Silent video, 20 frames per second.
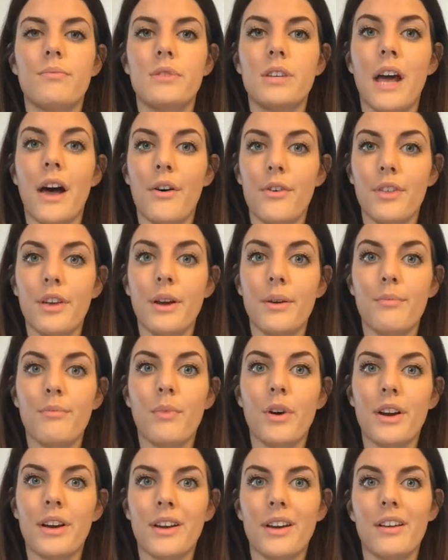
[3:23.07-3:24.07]
tell them
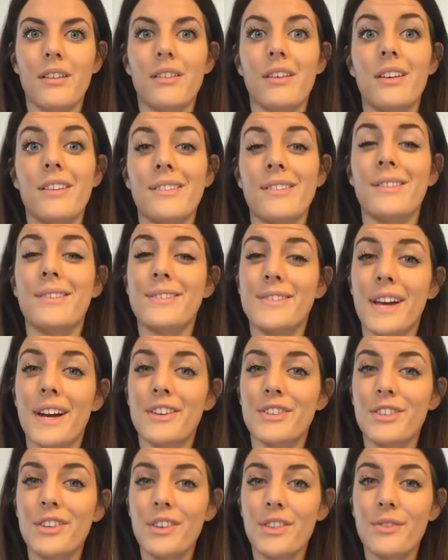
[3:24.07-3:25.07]
what it is
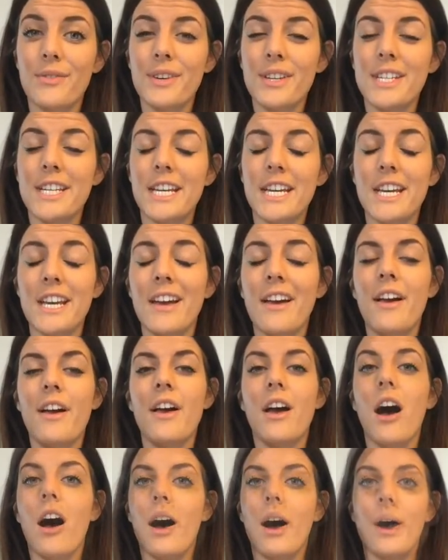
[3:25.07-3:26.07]
actually 3D.
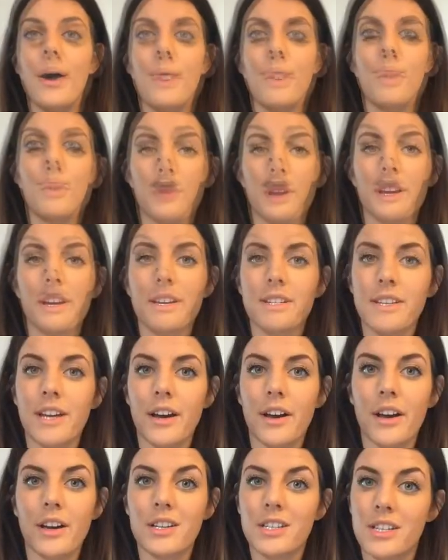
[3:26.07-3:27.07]
Another great idea
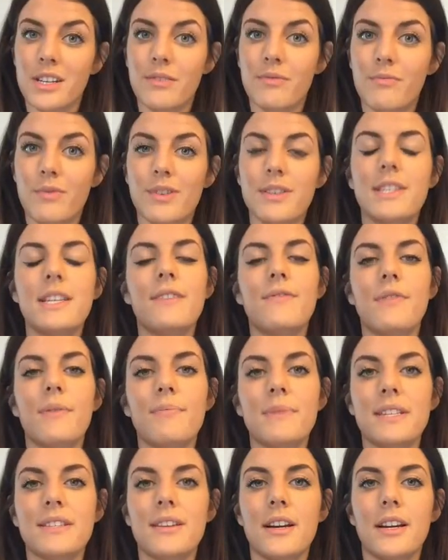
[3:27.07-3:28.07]
I did receive from
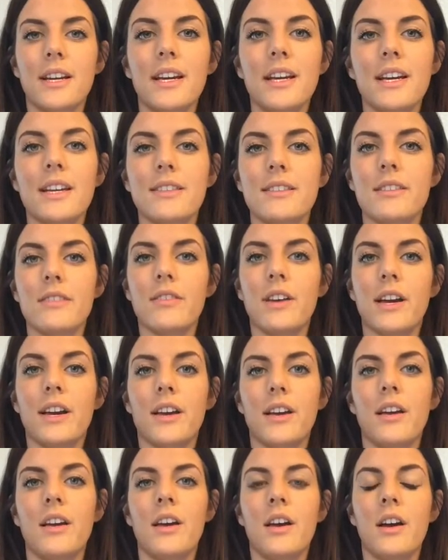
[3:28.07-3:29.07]
the study is to
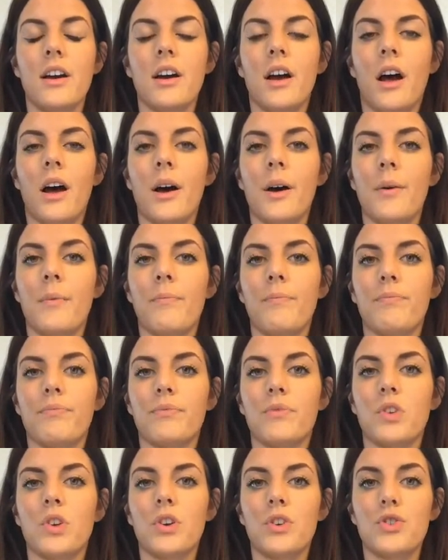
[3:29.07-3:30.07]
let
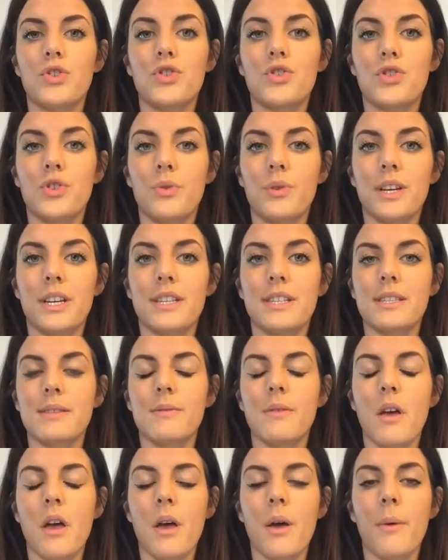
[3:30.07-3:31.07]
students
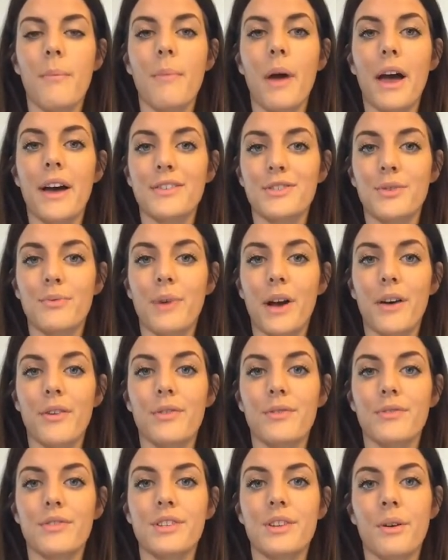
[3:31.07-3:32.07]
pass
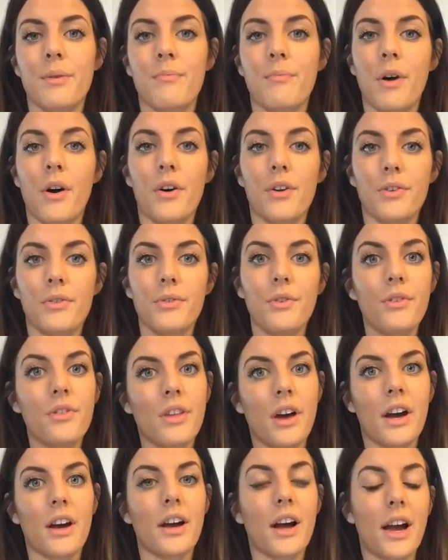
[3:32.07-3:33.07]
around a model
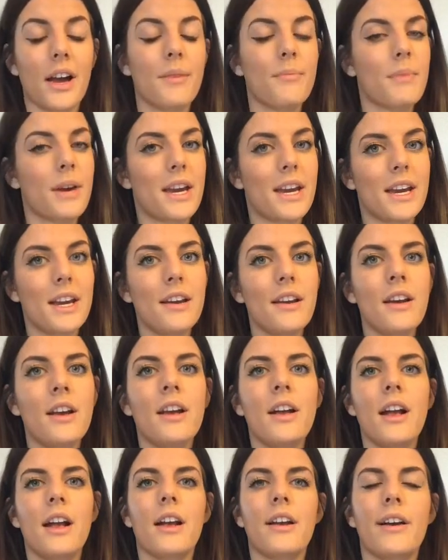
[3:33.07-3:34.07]
that I made.
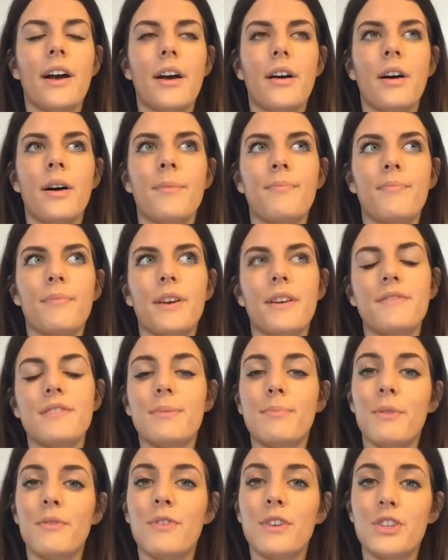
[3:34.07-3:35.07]
It gives
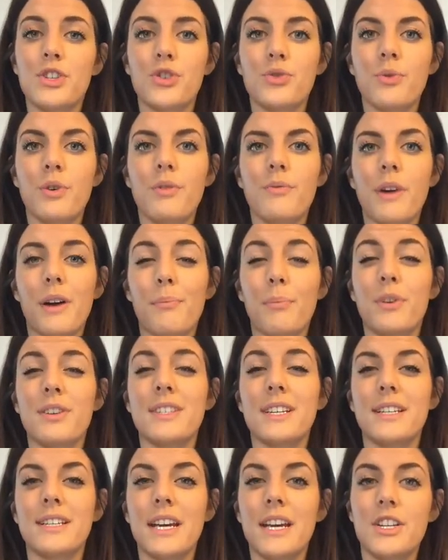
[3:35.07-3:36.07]
them a visual
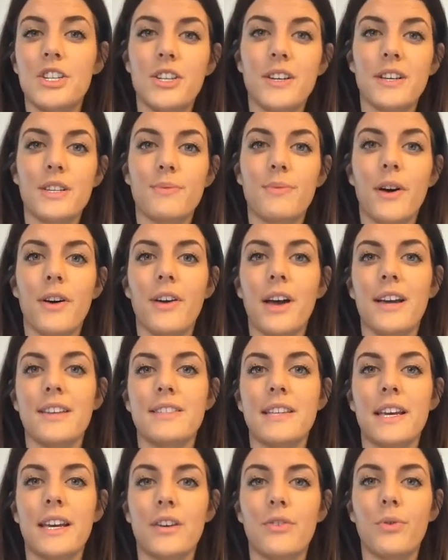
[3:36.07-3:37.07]
representation as well as
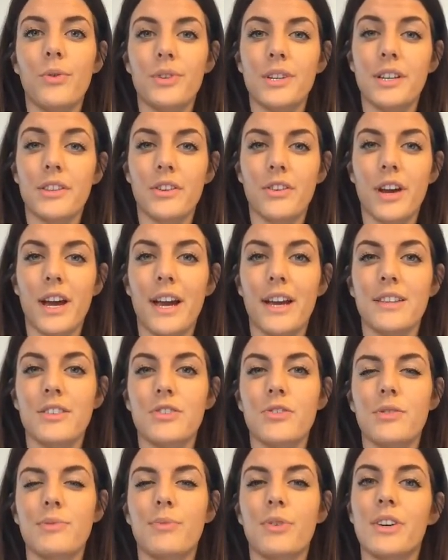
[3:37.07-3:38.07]
they can hold it in their hands,
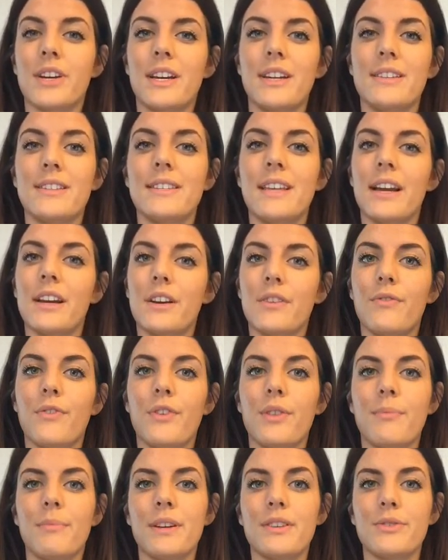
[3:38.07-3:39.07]
so it's more kinesthetic for
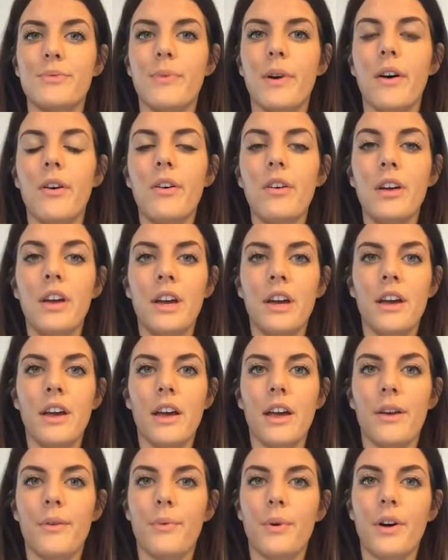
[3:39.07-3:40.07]
them as well.
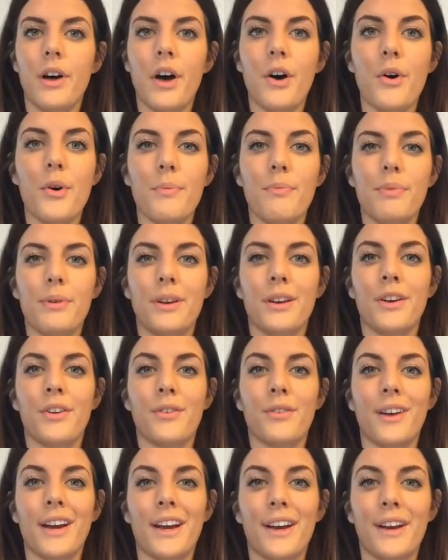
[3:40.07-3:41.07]
It will help
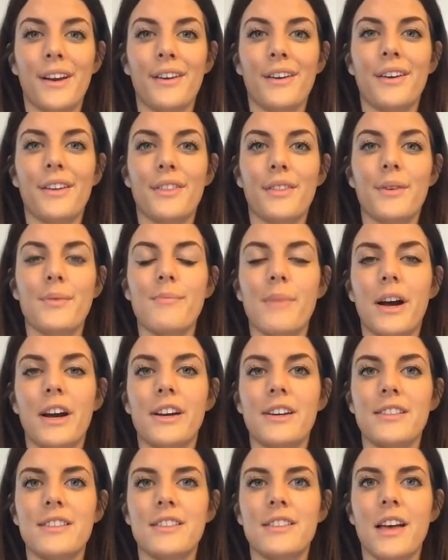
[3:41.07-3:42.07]
ingrain in their
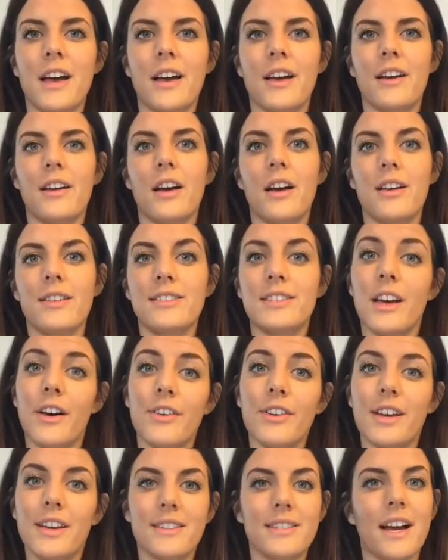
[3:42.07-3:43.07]
minds that a
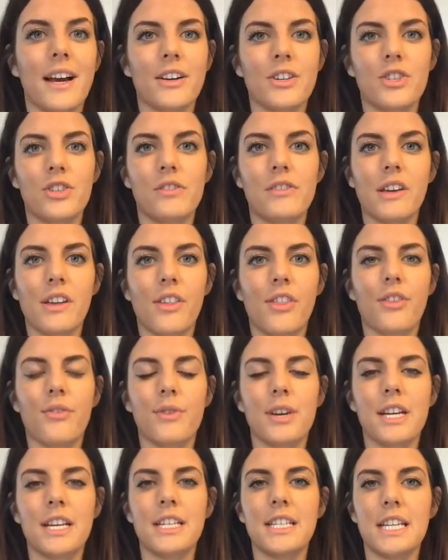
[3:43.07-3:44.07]
cell is actually
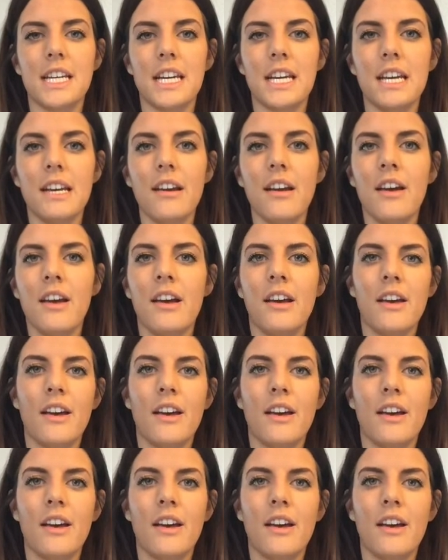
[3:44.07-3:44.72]
3D,